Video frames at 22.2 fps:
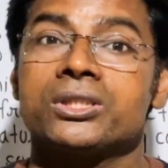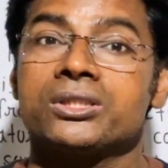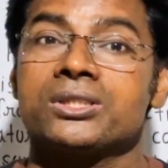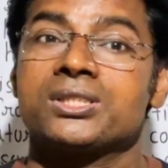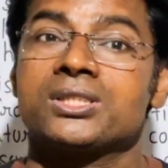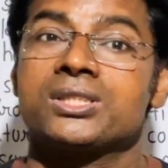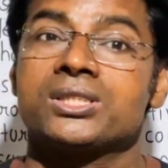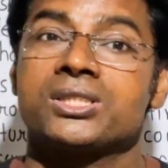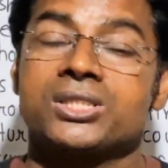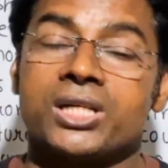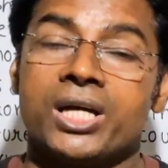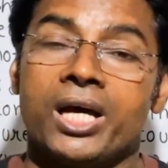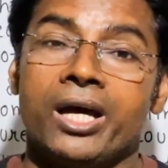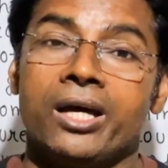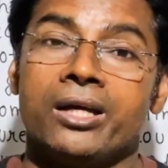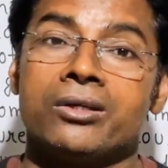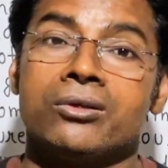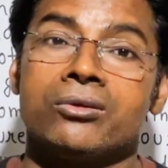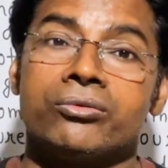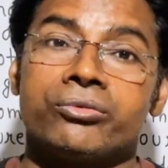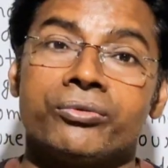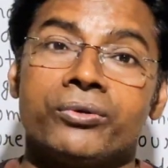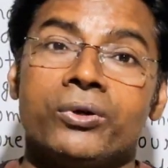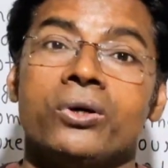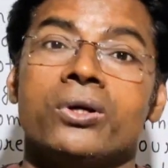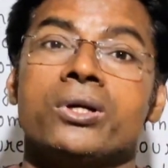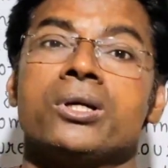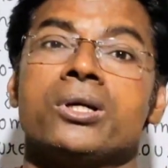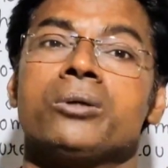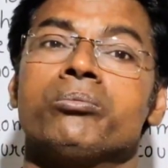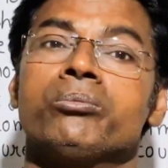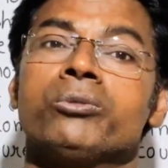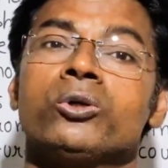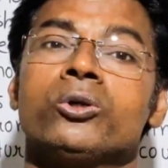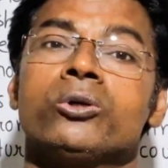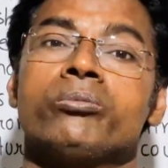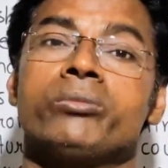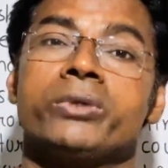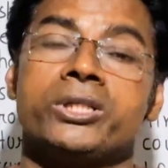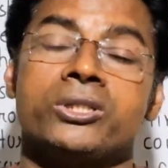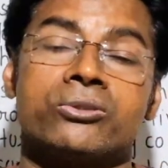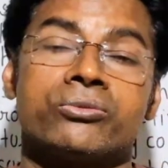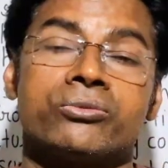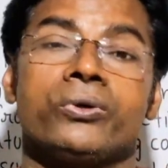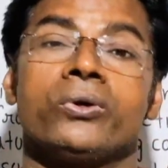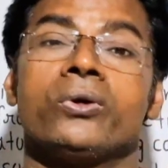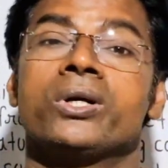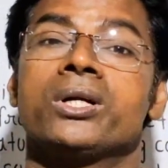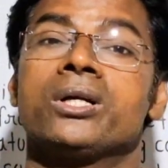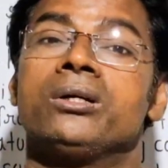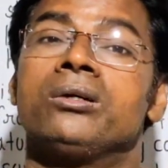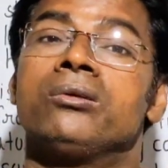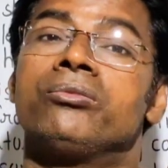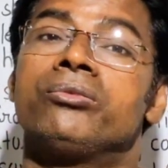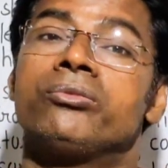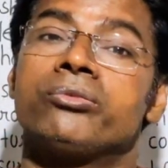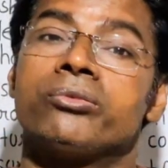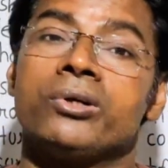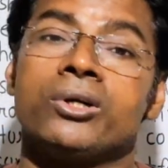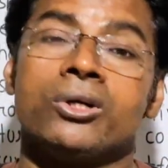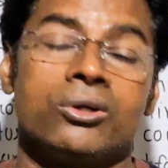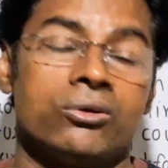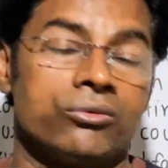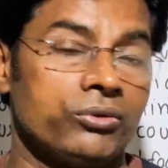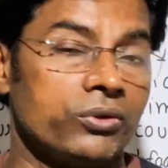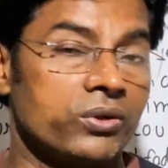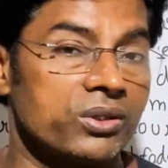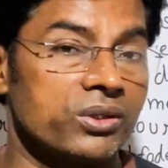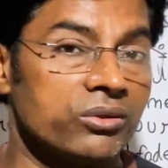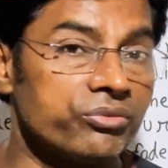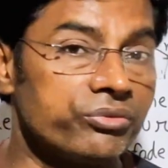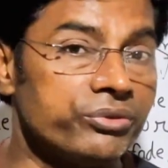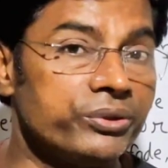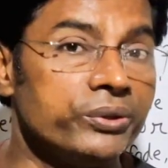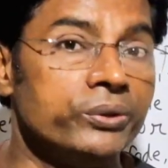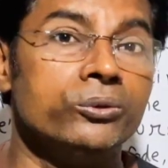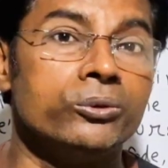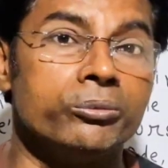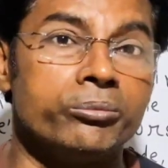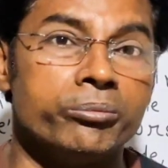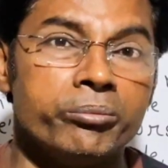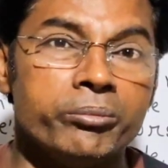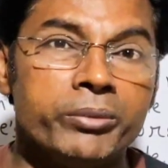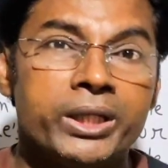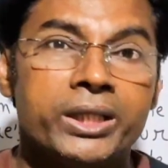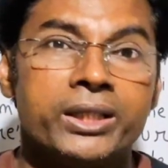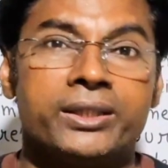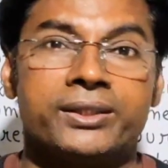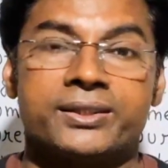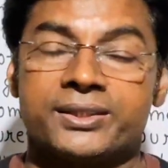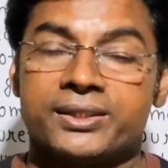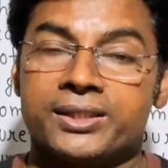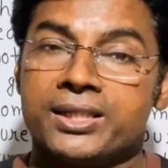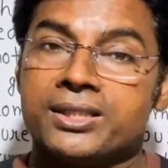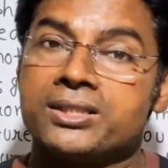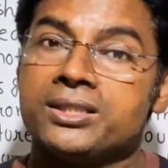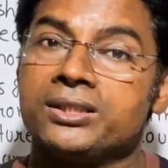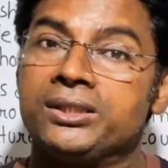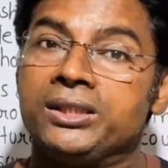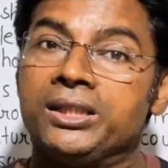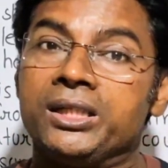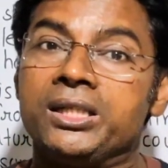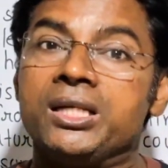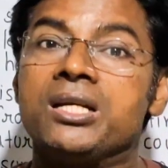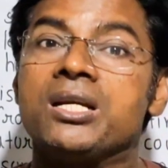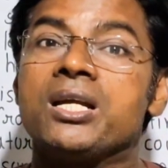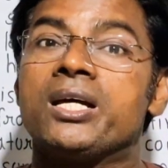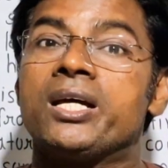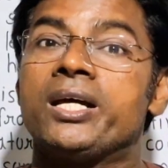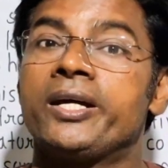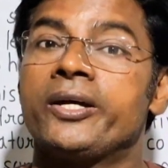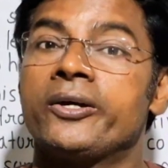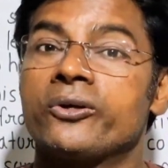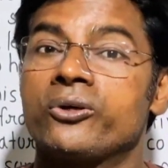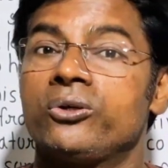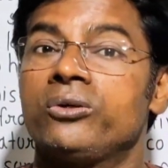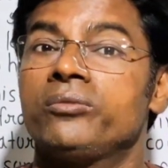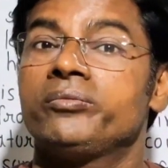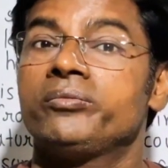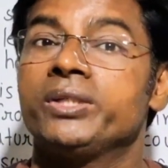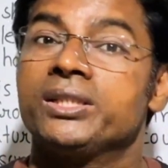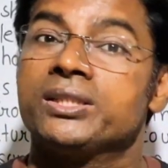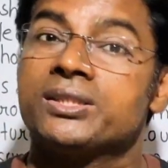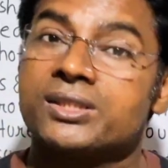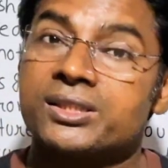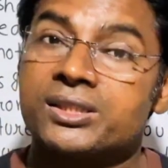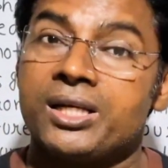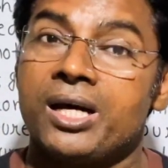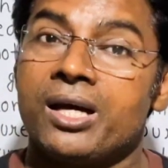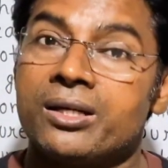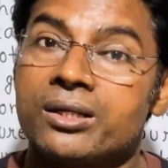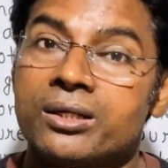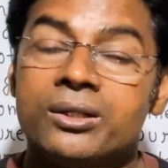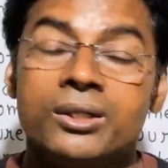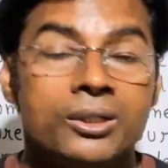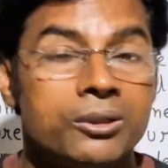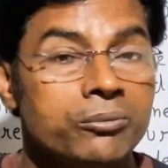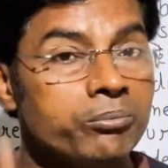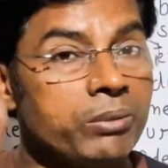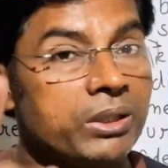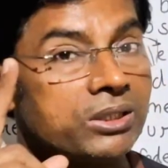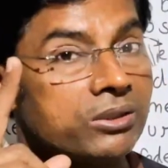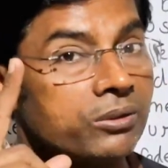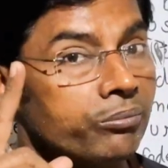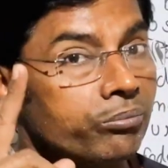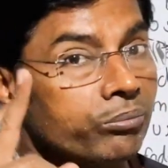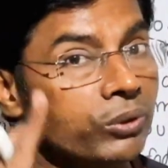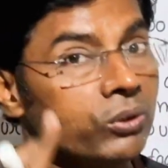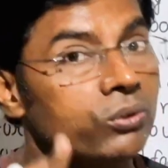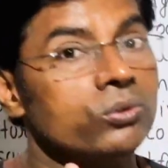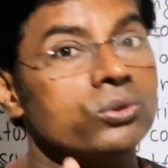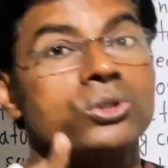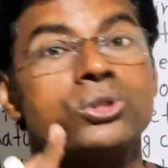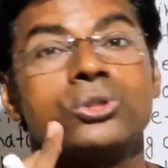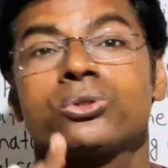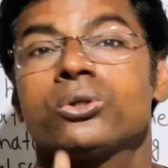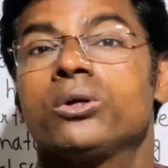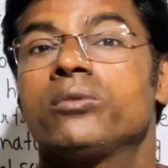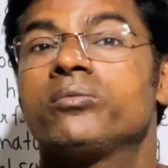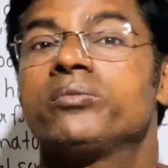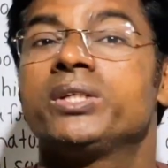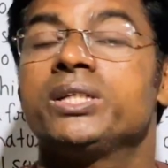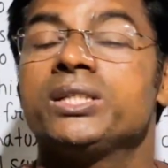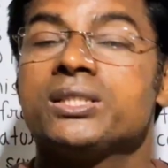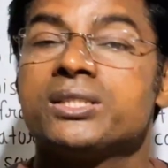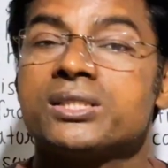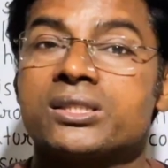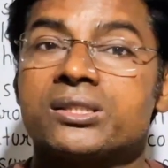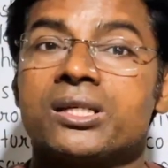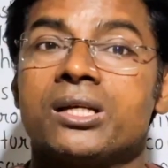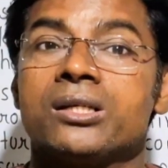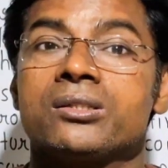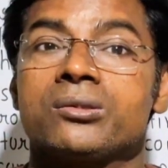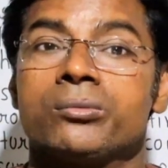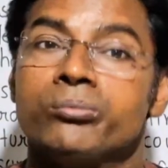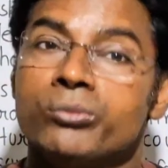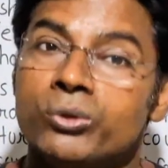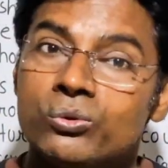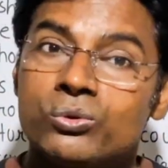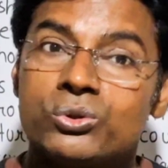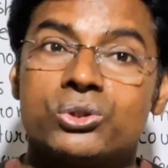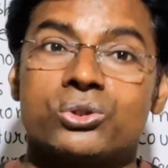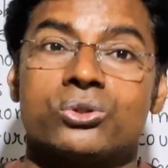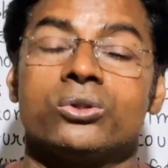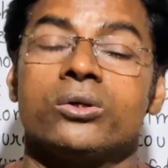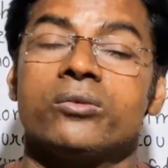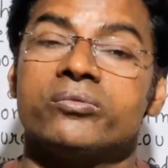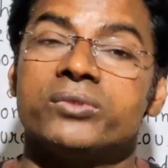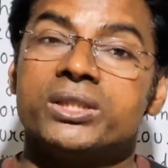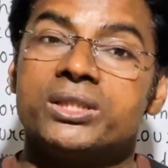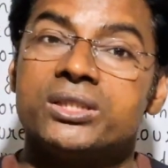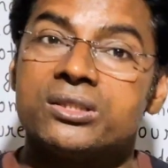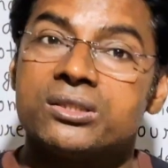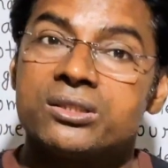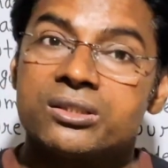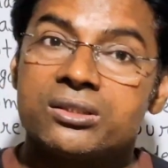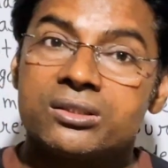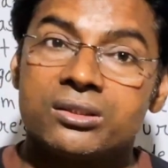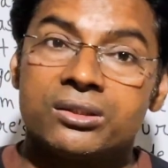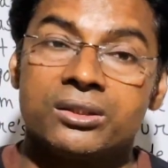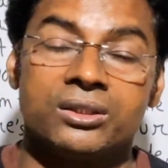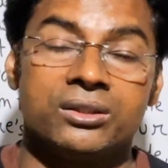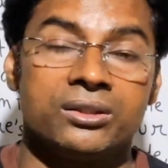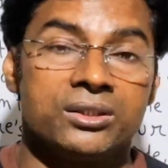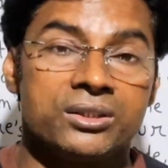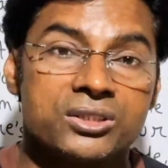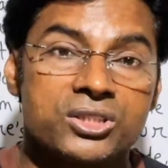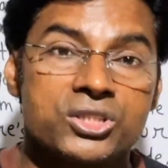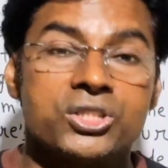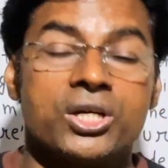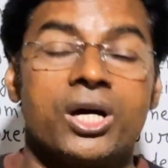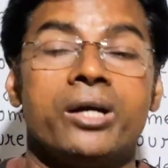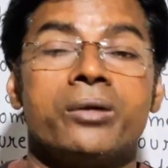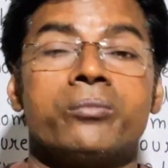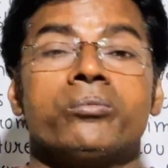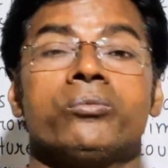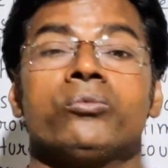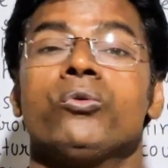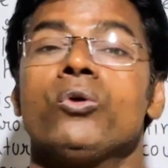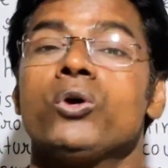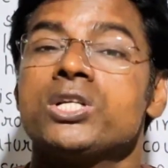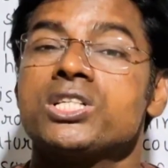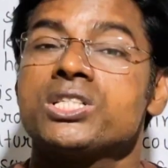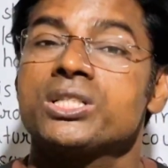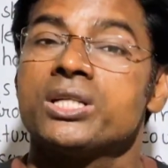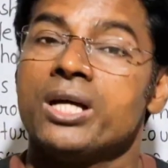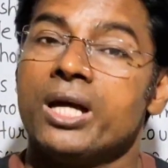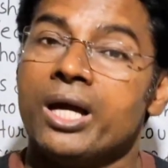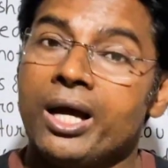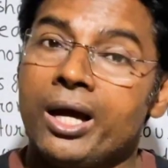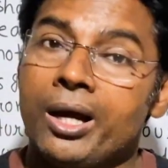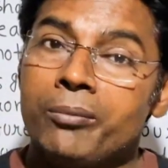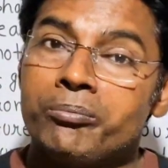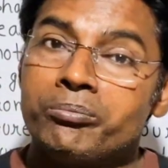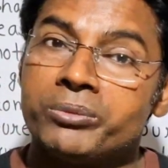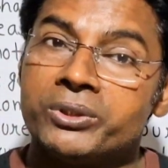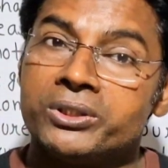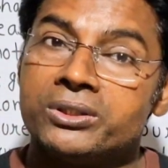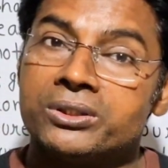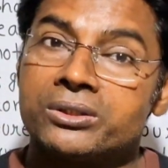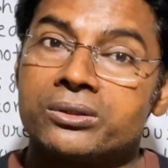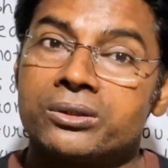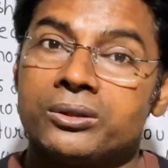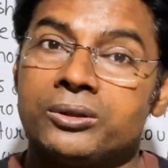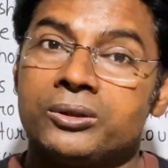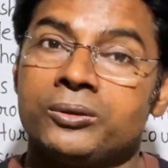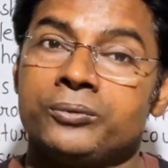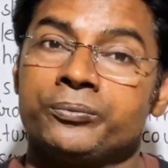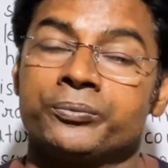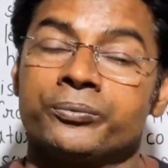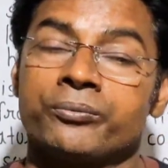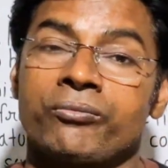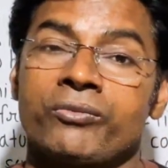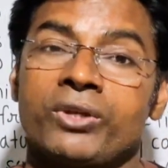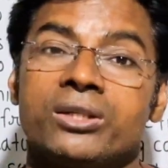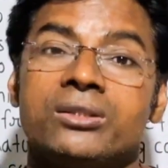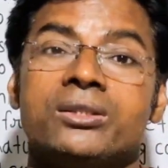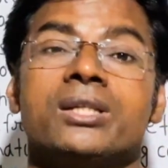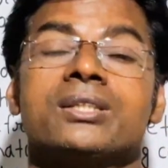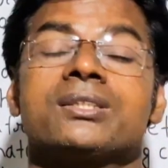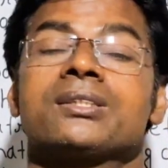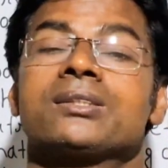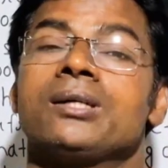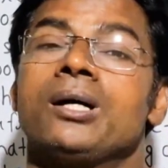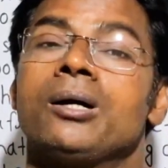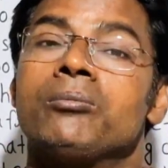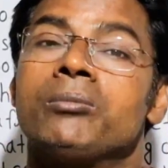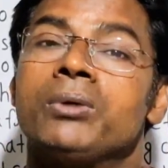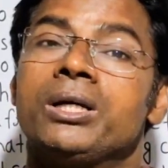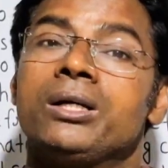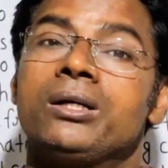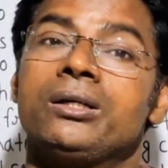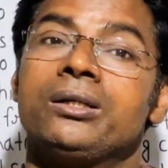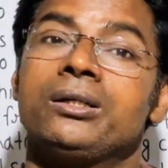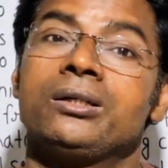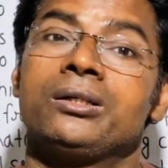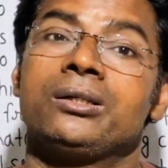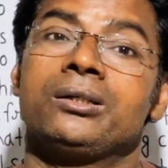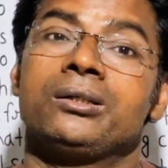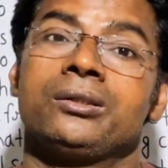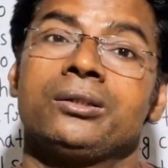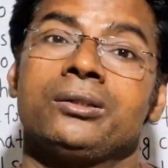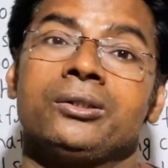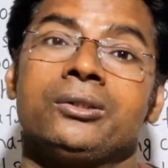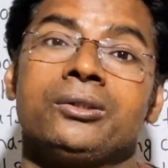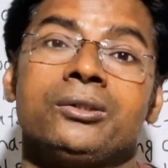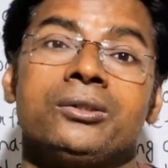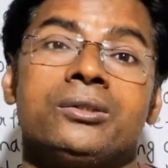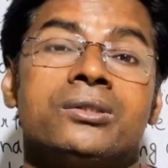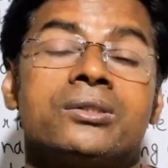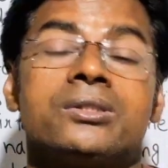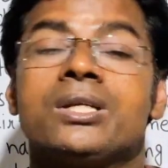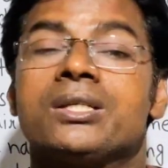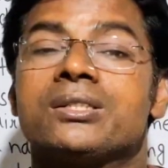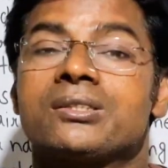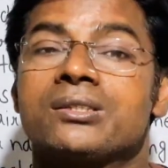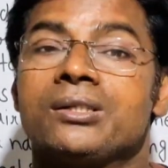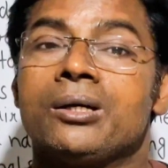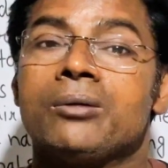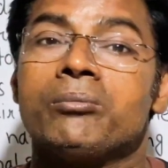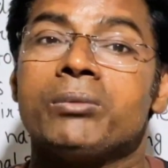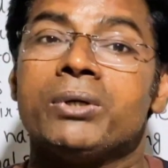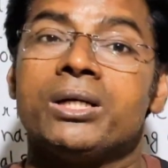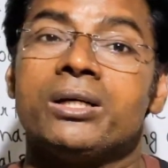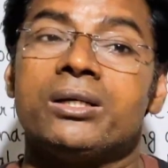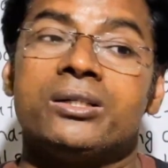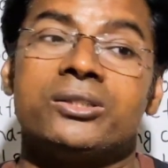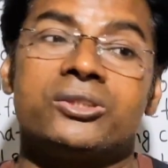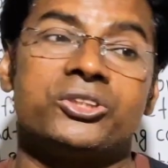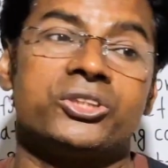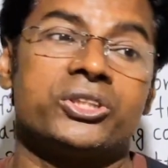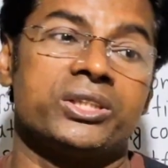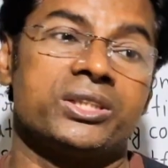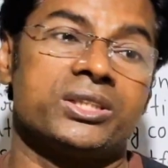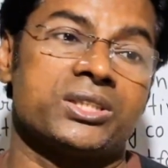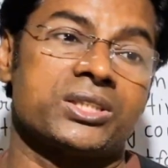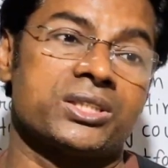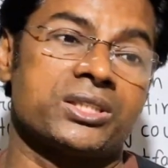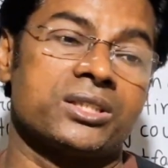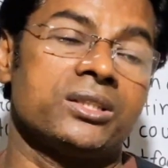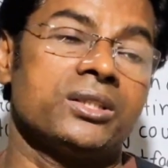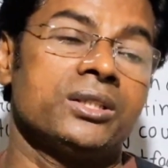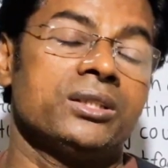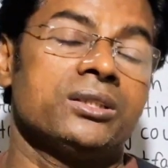stand for a moment, for a few minutes under the glare of the sun. But most of the time, what happens? The summer, the summer just